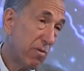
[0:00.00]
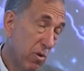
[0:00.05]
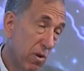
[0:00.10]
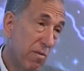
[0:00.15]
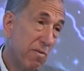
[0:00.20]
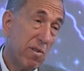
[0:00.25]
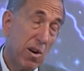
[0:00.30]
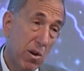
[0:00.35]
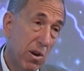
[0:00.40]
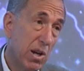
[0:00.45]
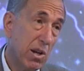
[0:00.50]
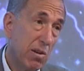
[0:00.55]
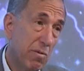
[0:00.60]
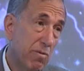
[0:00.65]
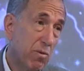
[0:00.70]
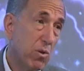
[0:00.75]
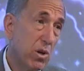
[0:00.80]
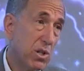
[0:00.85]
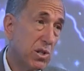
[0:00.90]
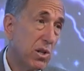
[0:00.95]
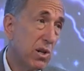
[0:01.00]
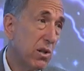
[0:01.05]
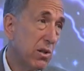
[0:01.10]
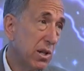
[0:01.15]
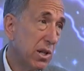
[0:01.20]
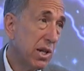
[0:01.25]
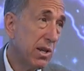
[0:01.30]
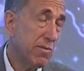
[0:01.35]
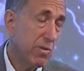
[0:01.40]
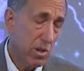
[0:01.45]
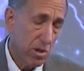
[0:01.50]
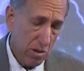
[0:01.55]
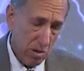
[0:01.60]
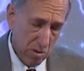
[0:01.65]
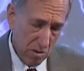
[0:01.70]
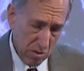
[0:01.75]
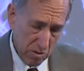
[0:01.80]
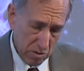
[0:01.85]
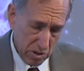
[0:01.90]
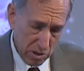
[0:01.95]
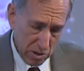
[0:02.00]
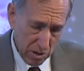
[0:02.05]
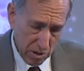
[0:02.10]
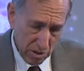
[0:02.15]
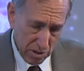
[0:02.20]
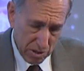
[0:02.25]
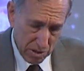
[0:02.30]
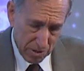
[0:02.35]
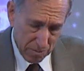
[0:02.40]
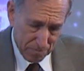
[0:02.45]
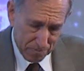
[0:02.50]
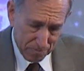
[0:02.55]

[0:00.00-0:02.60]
very unfortunately, even in our own church.